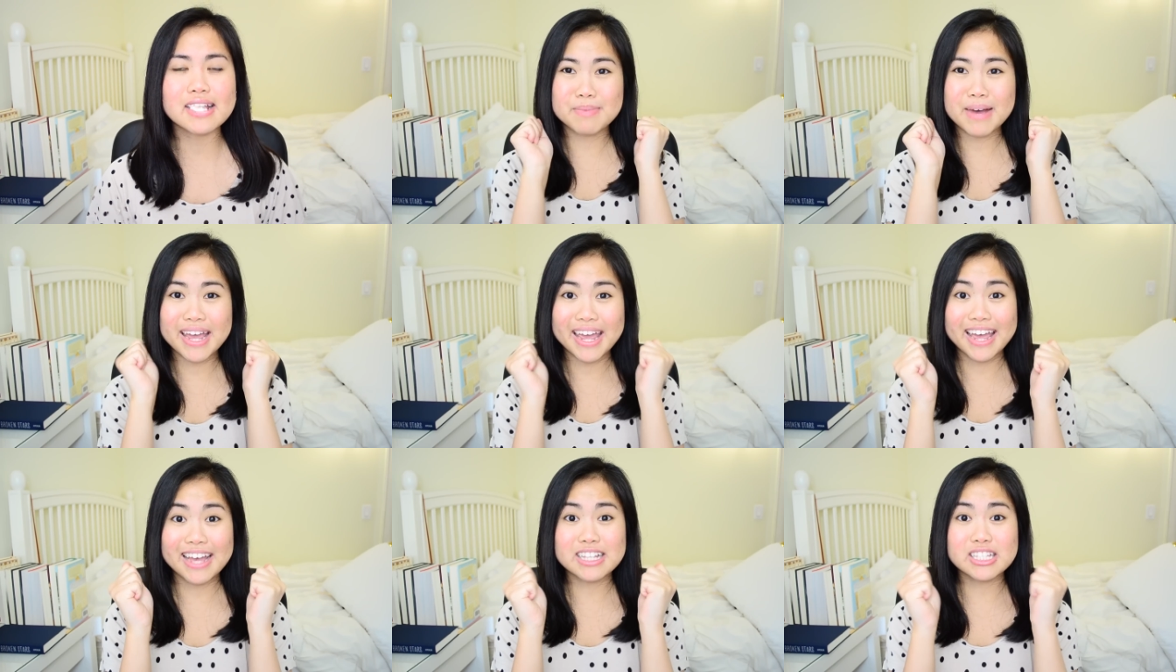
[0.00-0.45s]

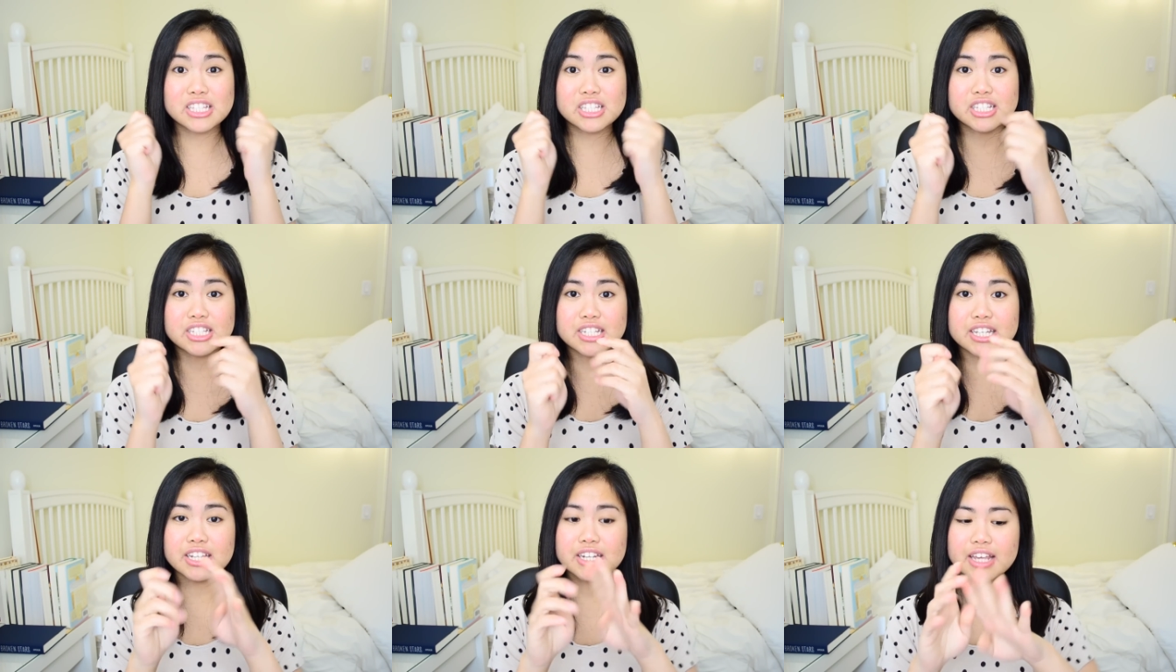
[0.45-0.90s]
My hands
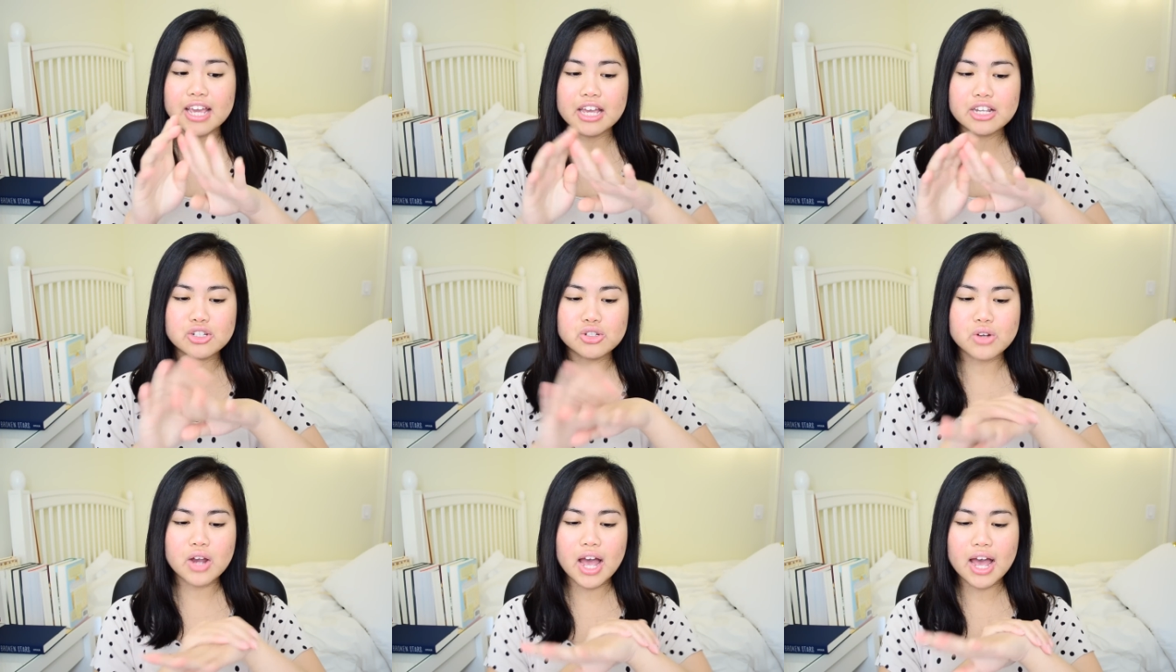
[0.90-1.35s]
did
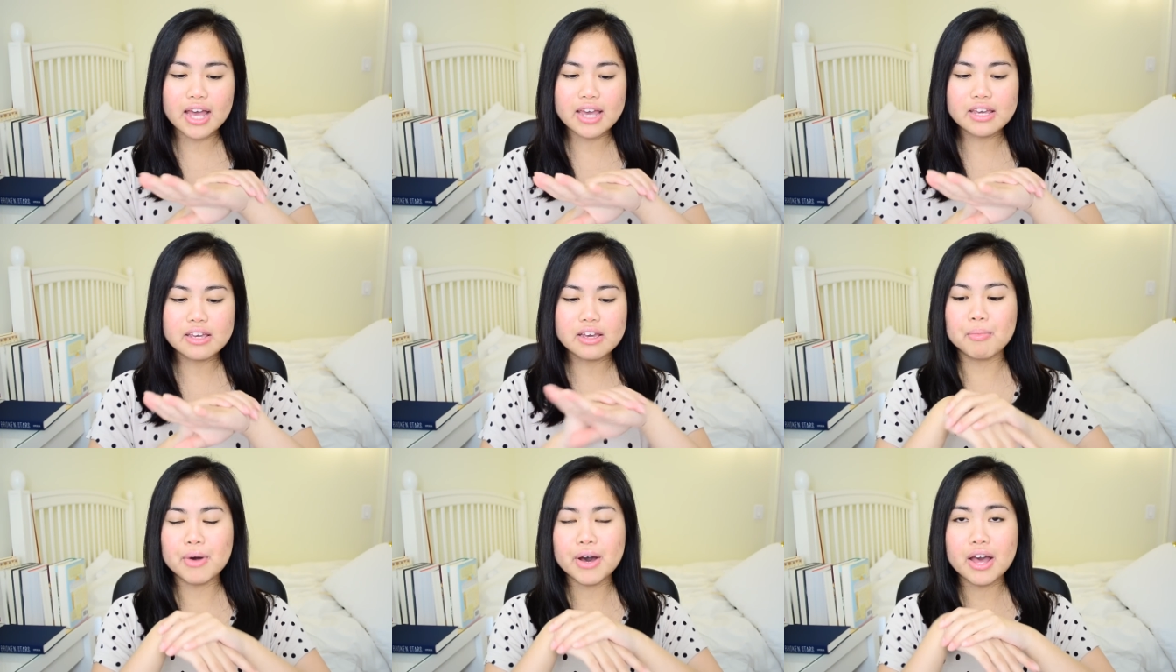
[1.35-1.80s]
get
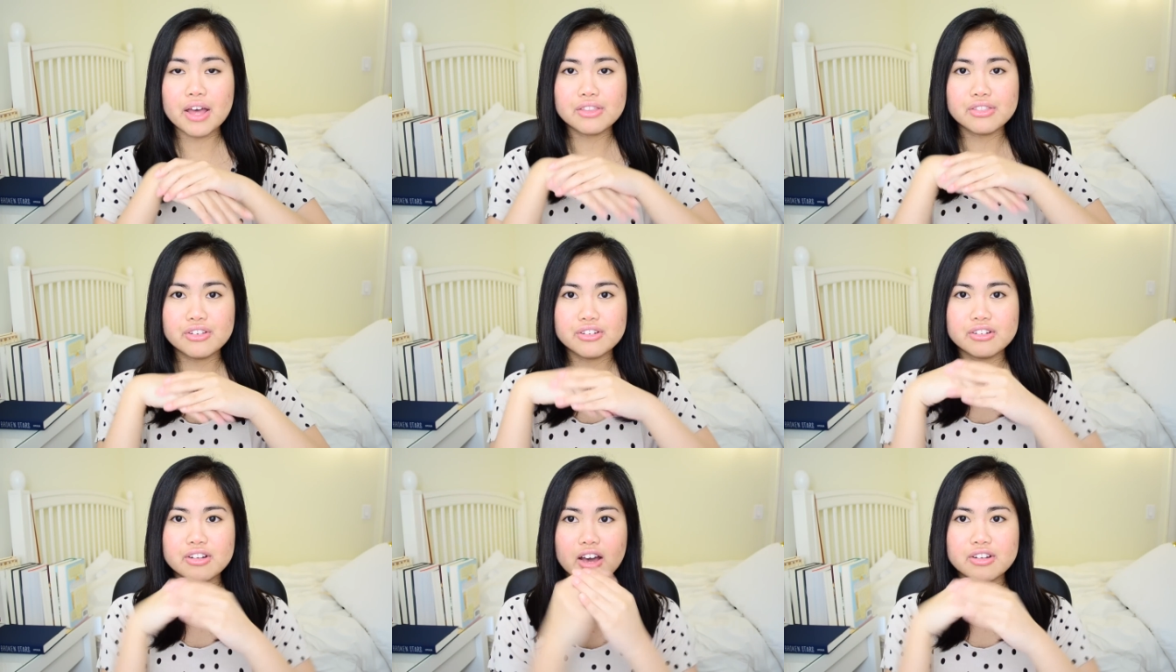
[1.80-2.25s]
dry, but
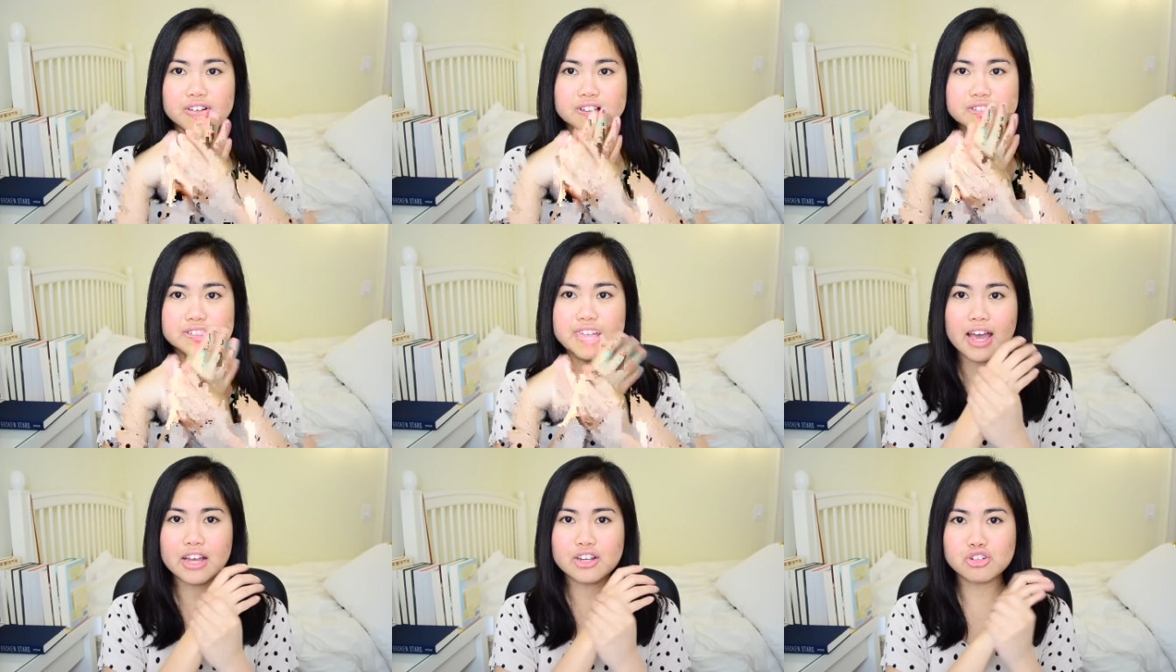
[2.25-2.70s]
they're
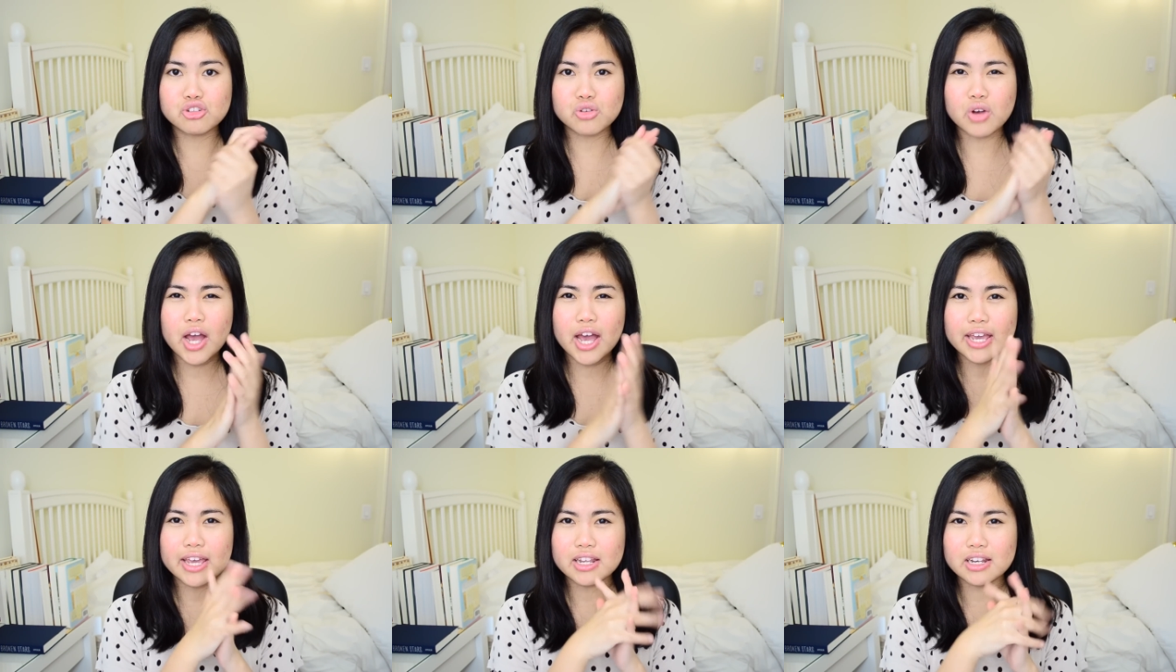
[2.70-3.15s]
not that
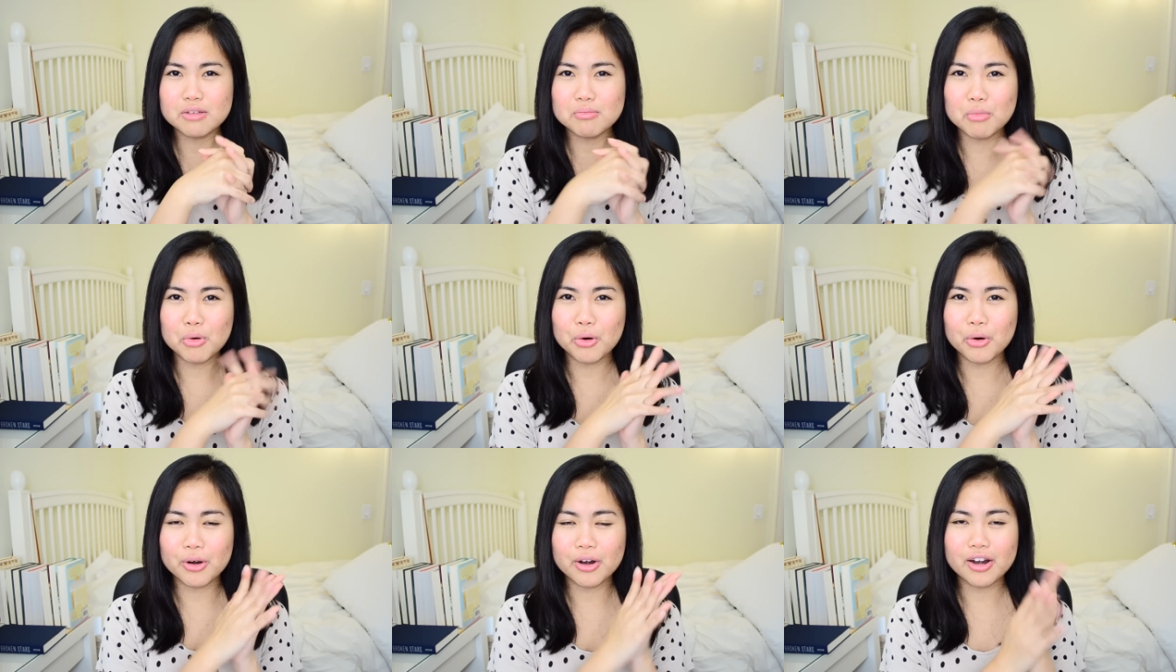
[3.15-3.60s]
dry
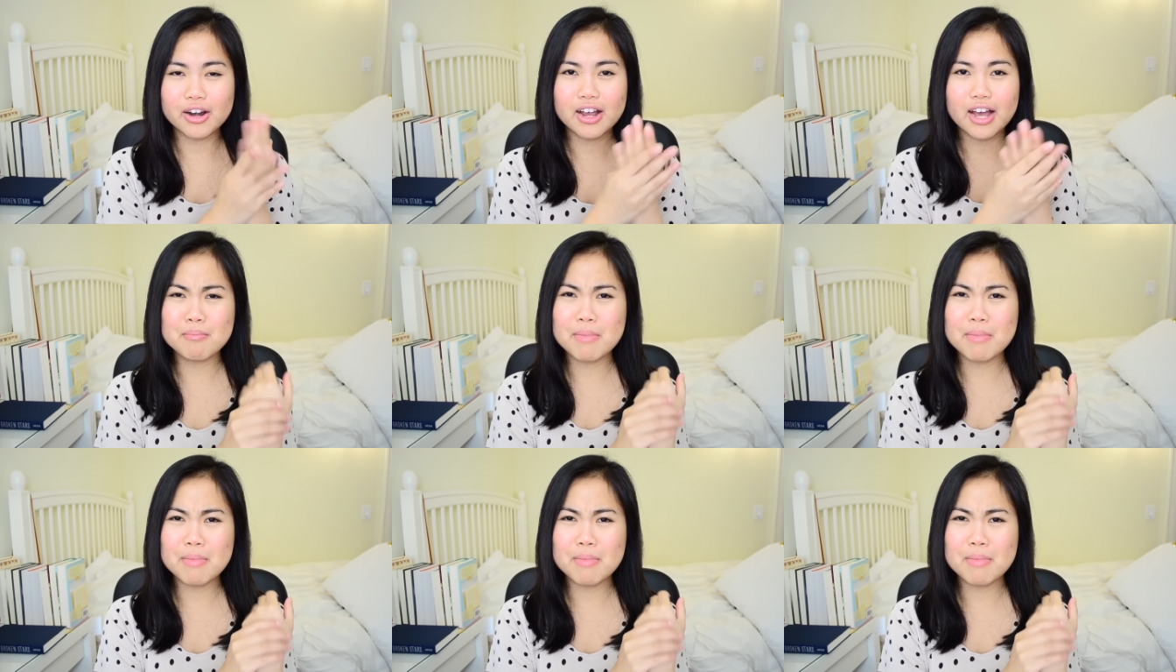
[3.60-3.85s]
anymore.